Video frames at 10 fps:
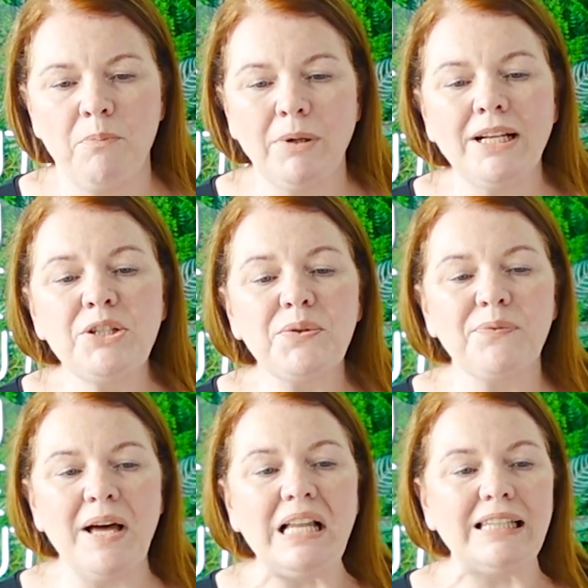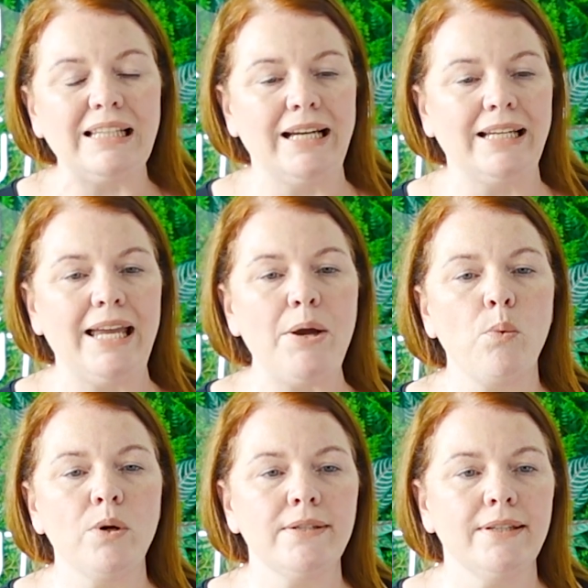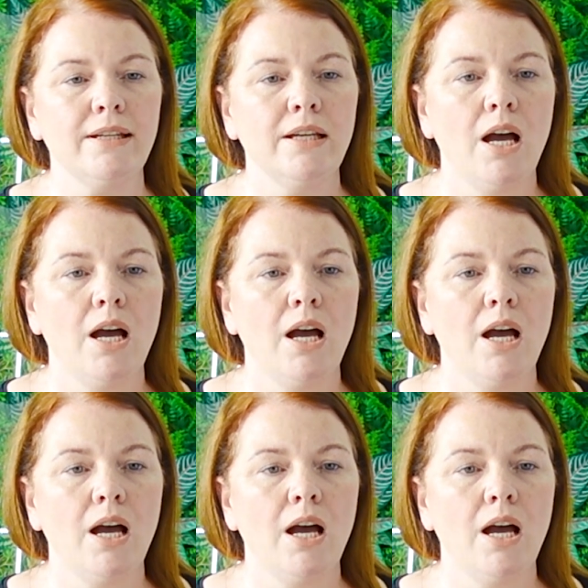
but I just felt like it wasn't